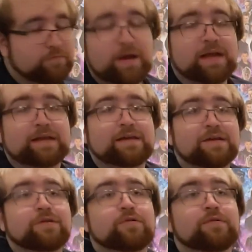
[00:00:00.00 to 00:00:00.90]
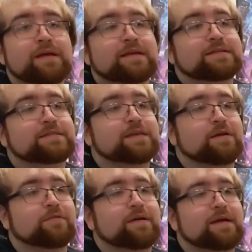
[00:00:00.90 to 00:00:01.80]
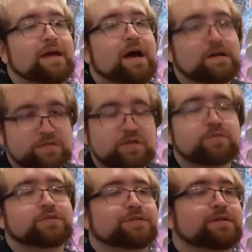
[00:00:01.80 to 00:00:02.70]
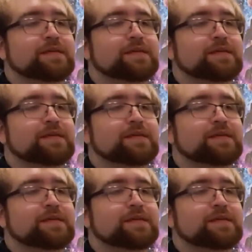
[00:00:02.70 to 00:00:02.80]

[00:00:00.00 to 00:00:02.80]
Mike, who is, you know, a soldier.